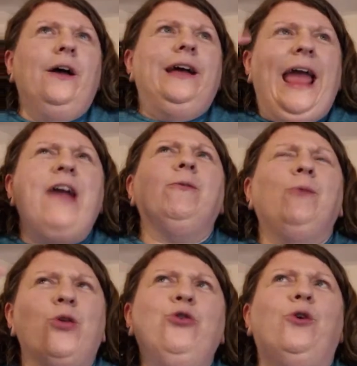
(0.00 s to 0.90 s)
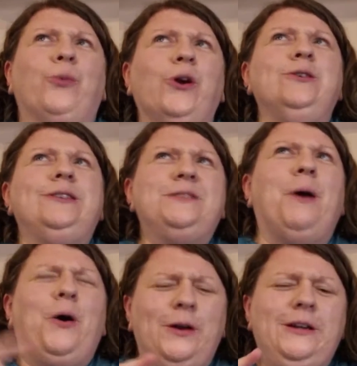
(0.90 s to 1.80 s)
hearing my thought process
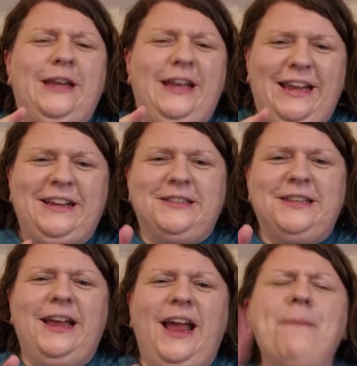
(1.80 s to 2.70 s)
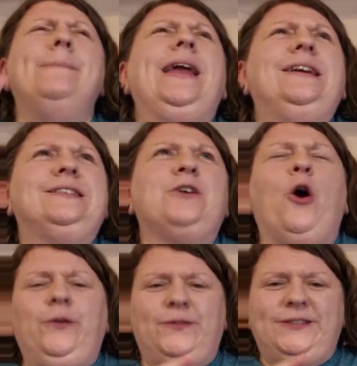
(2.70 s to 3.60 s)
behind things, it makes
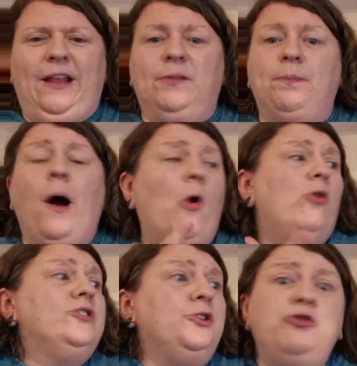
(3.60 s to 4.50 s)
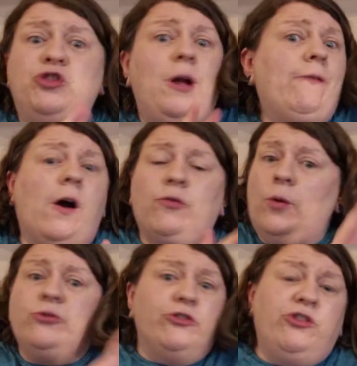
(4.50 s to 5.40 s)
kind of sense. But also you do have other
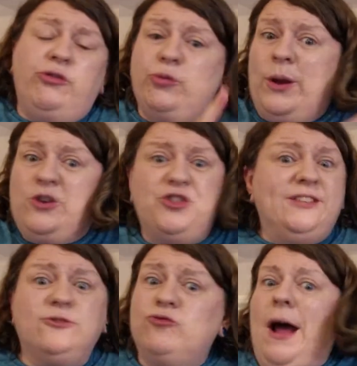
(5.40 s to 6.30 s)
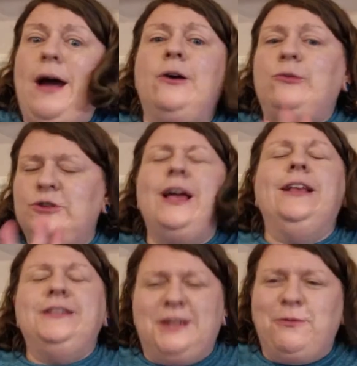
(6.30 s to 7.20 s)
options to switch things around
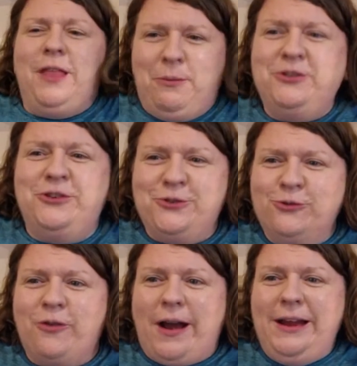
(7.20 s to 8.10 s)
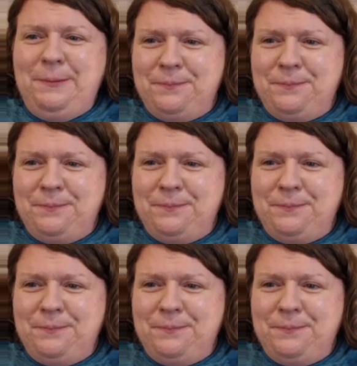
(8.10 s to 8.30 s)
and stuff like that, which is great.